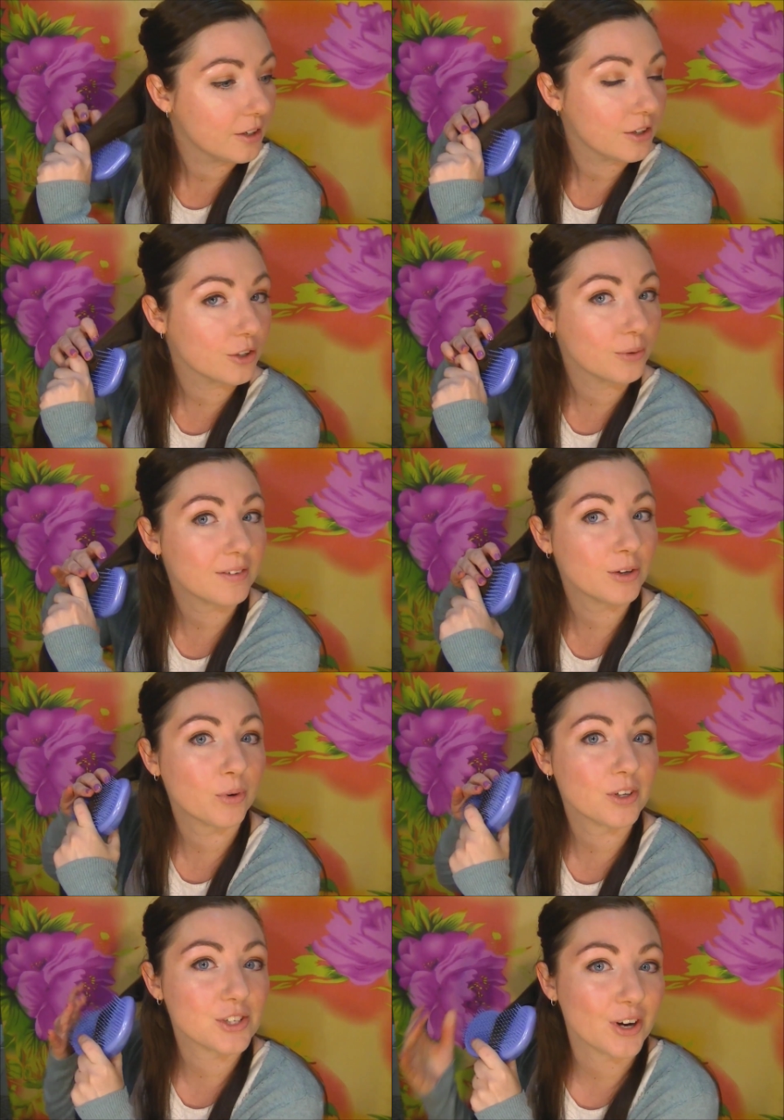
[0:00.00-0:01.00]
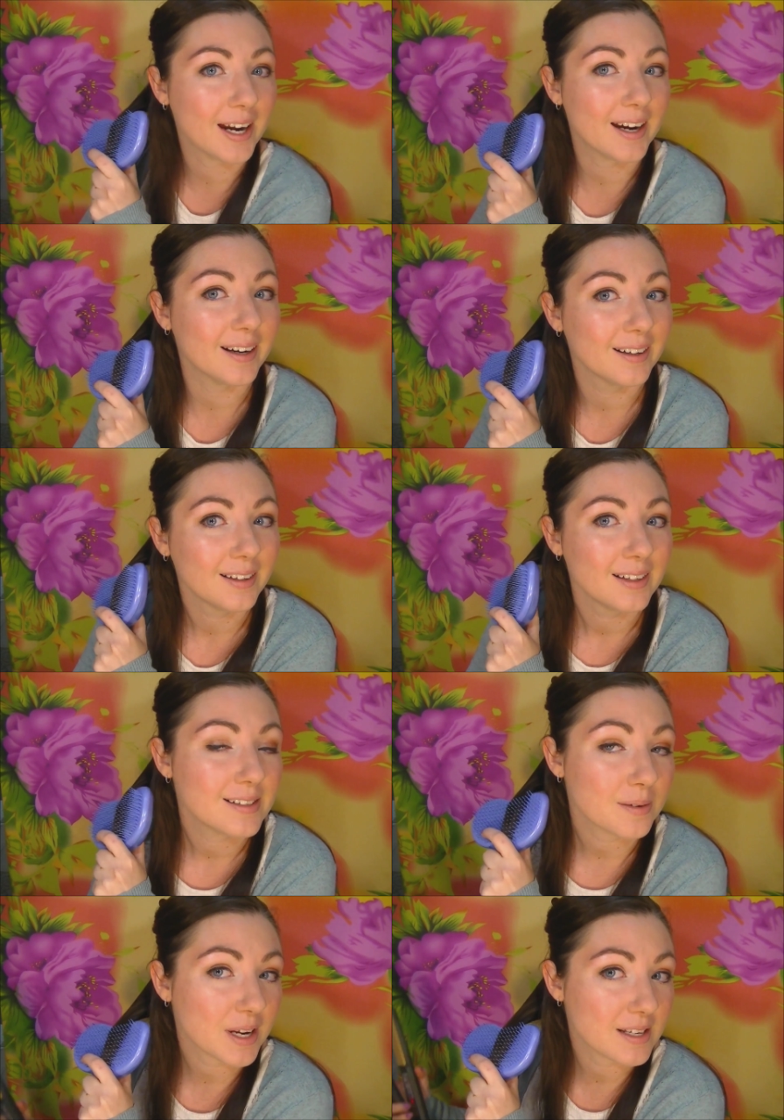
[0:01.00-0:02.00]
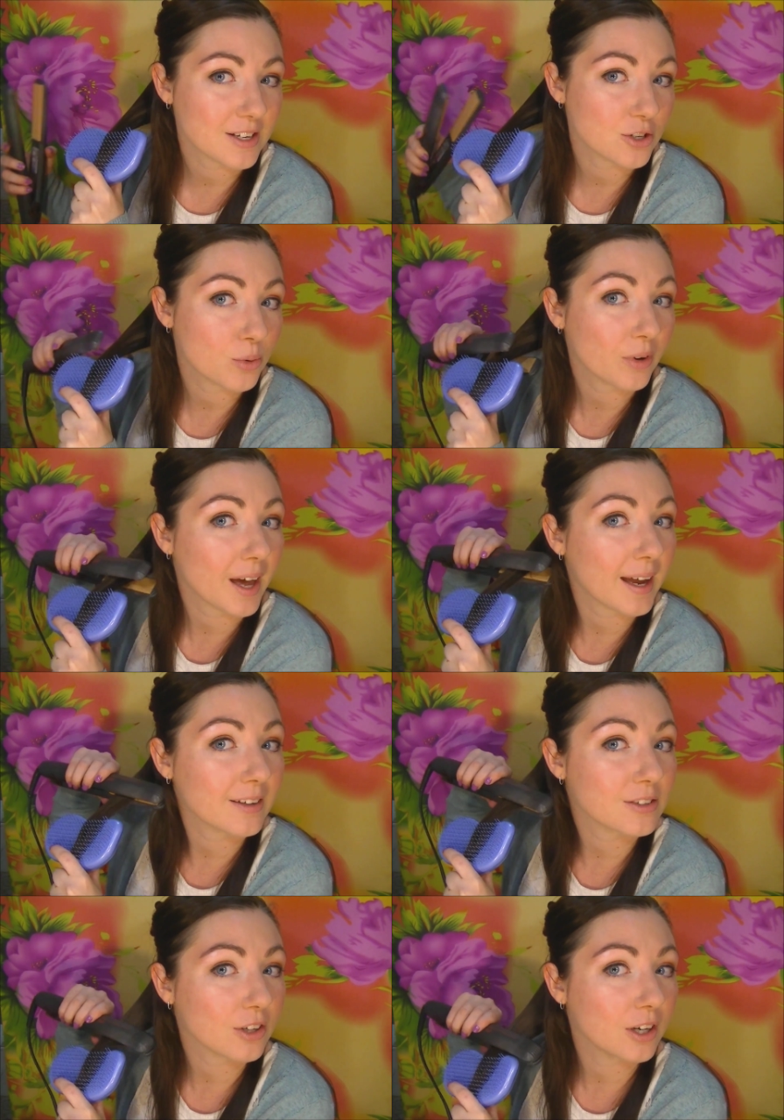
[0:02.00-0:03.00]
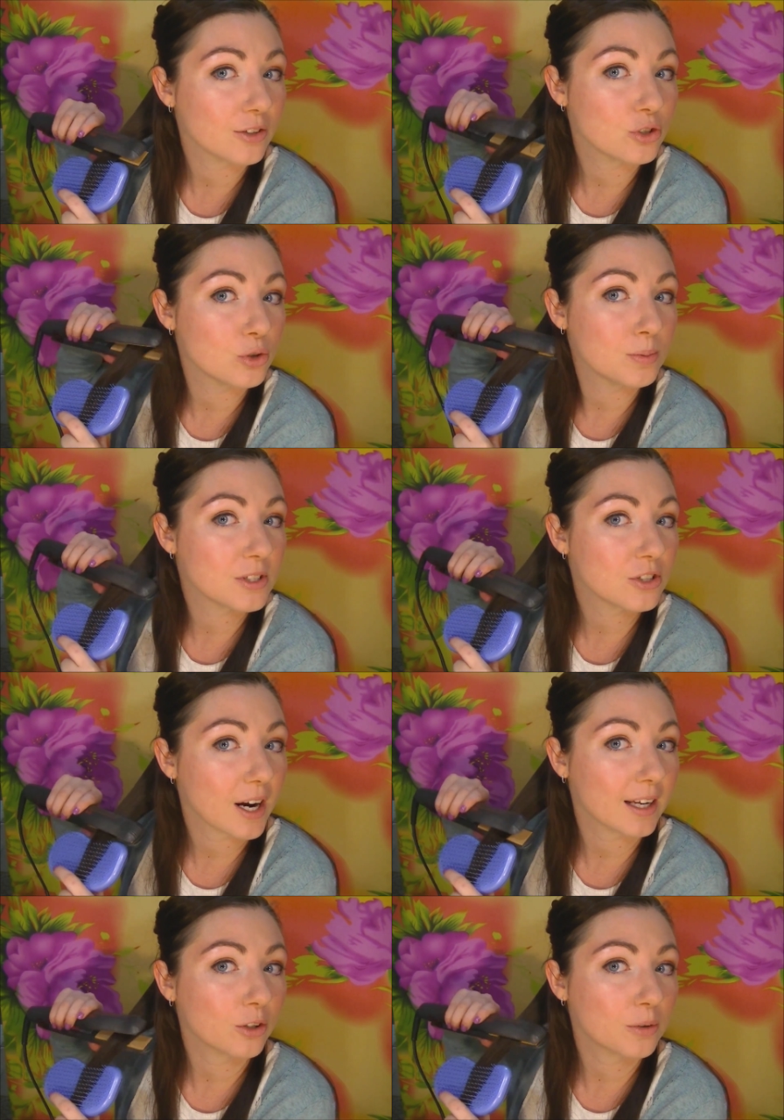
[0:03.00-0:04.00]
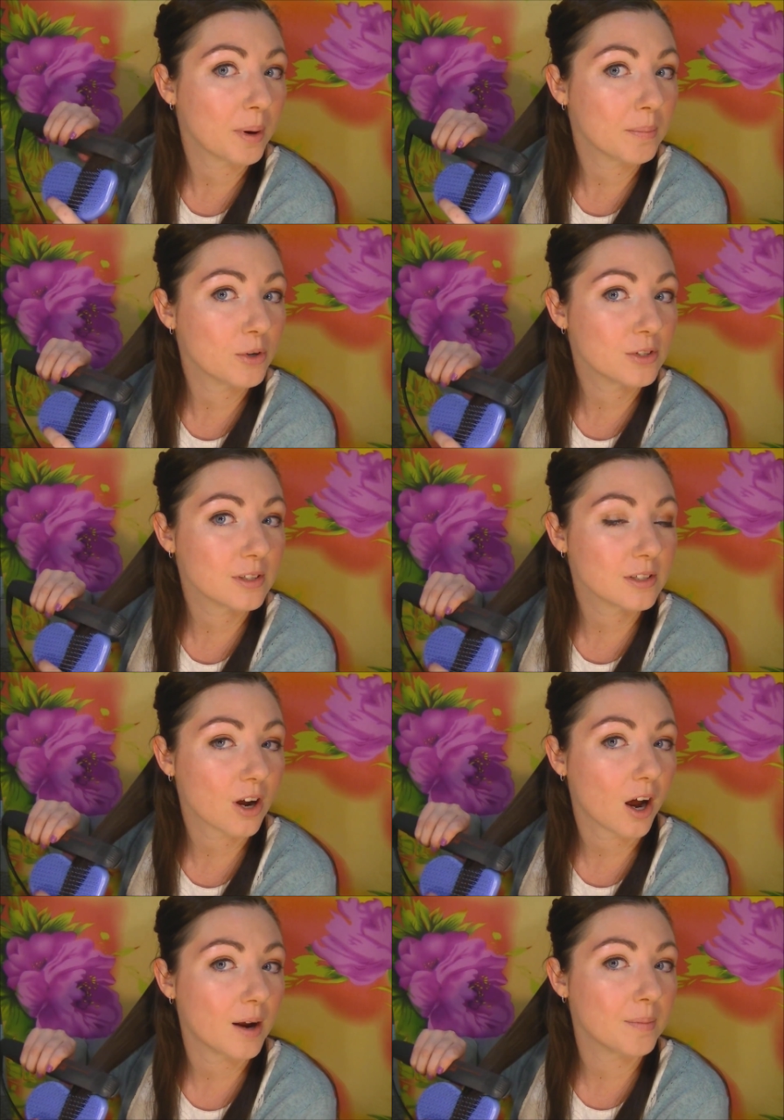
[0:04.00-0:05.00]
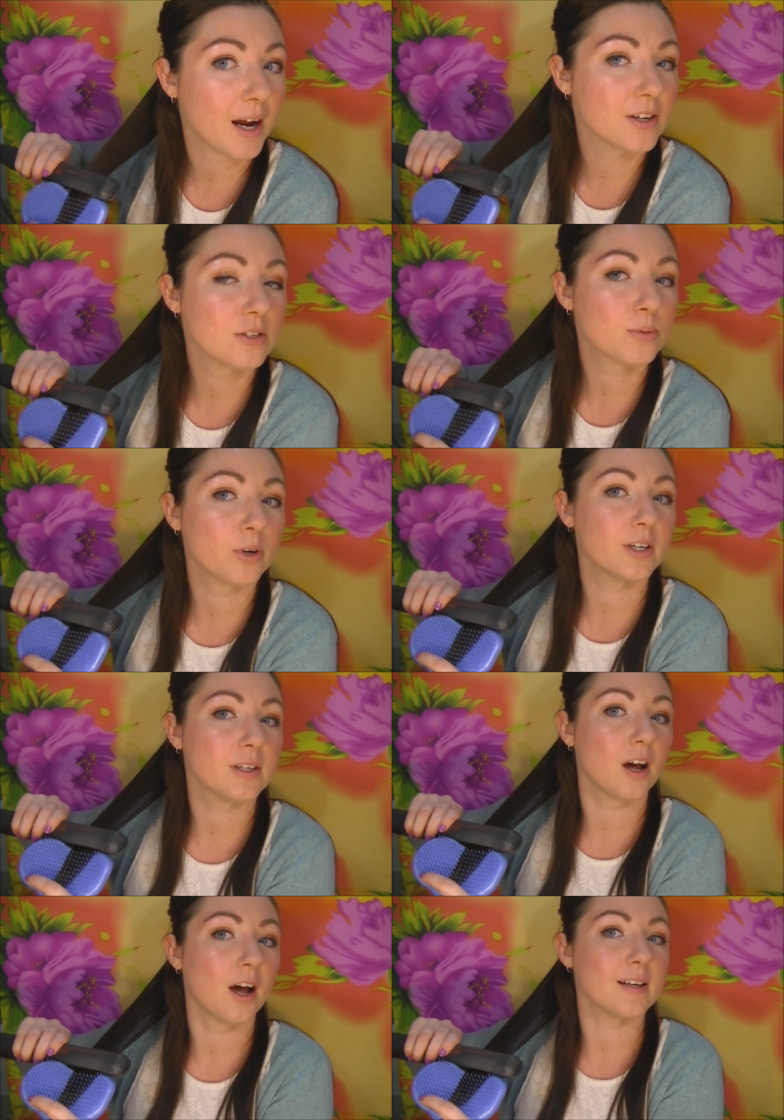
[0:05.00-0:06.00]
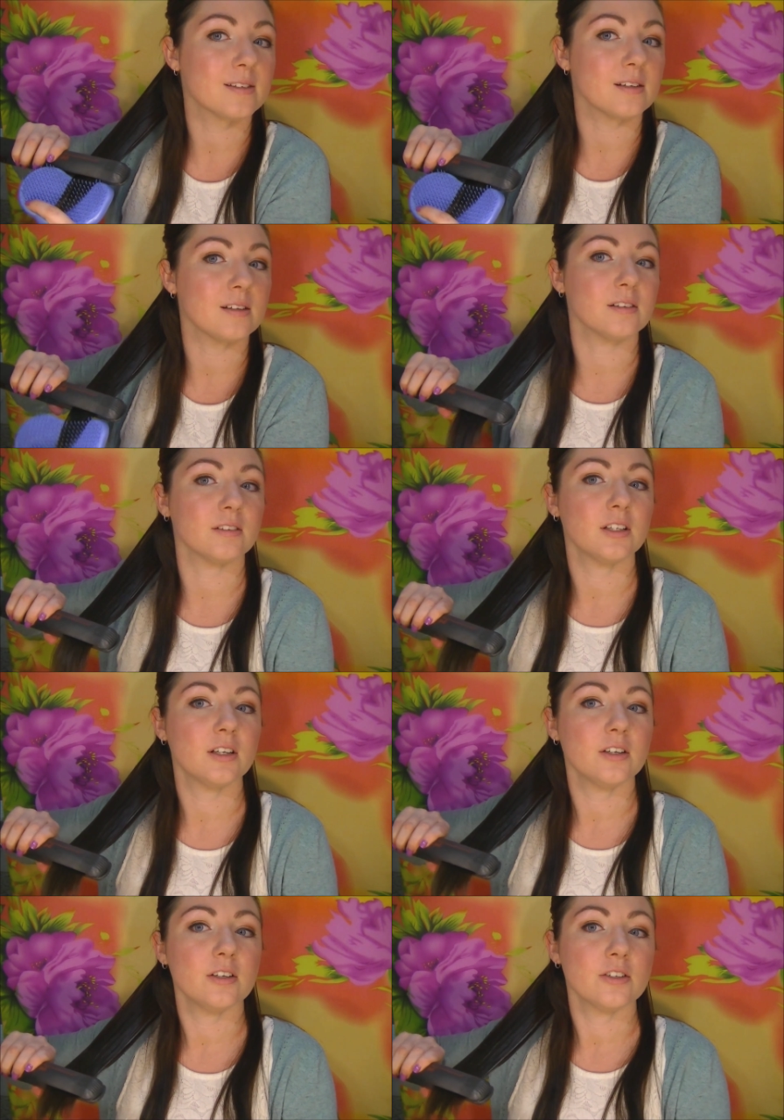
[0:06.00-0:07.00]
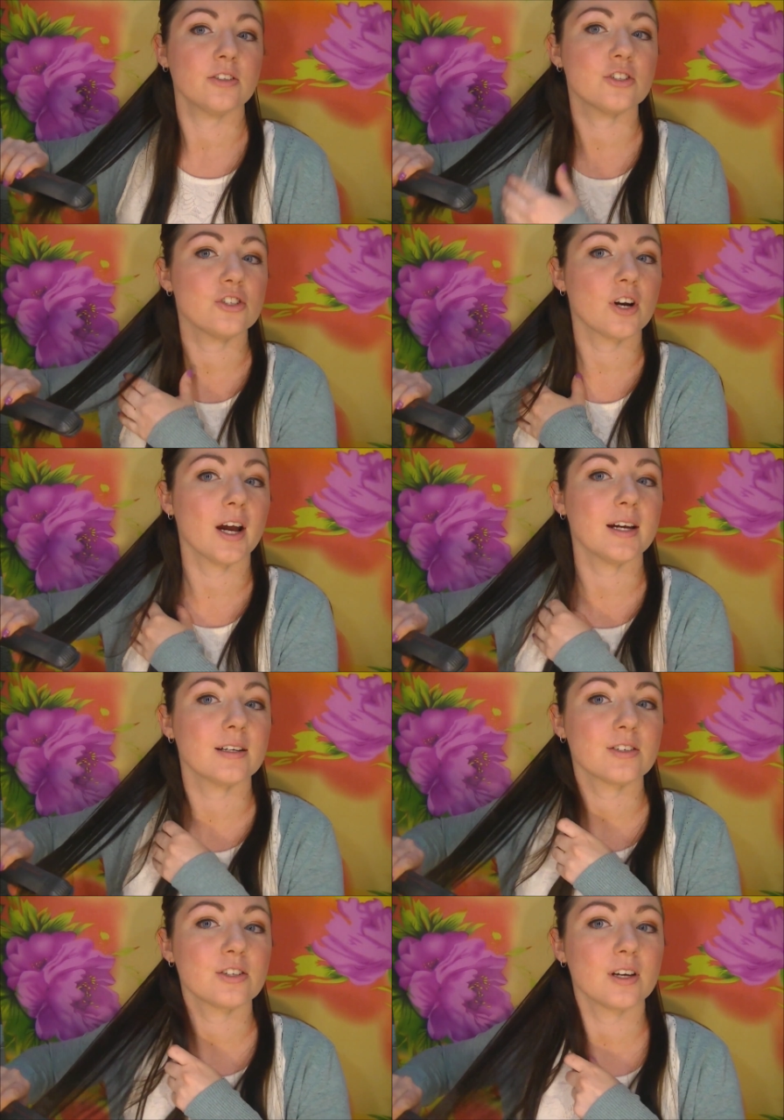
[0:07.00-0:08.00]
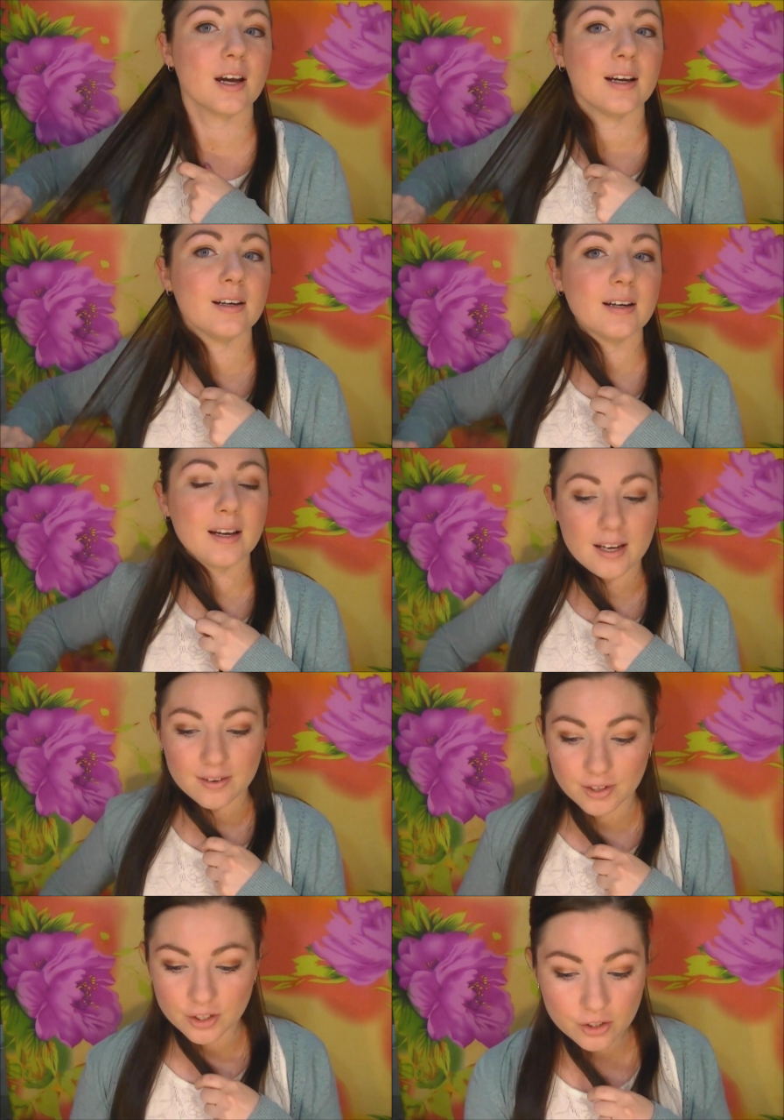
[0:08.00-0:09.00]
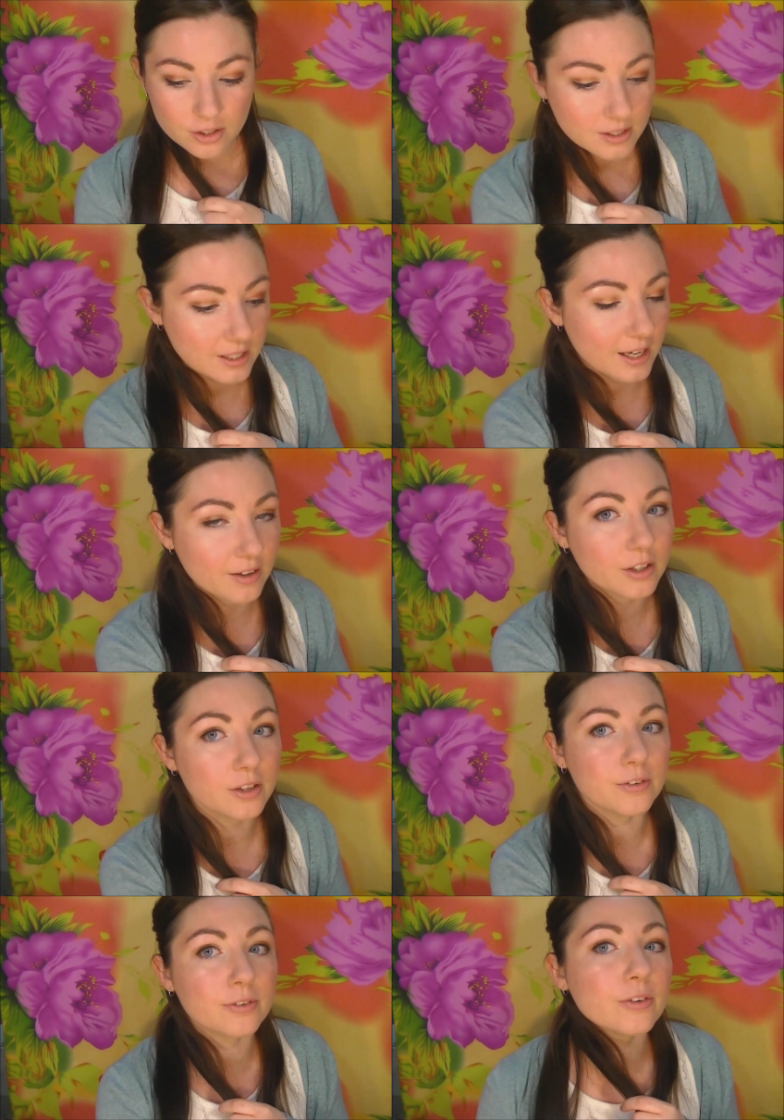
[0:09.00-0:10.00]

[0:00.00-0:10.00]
can do whatever you want, it's your hair. Some days I do want that extra super straight look, but most of the time I just want it nice and straight and even, just to get rid of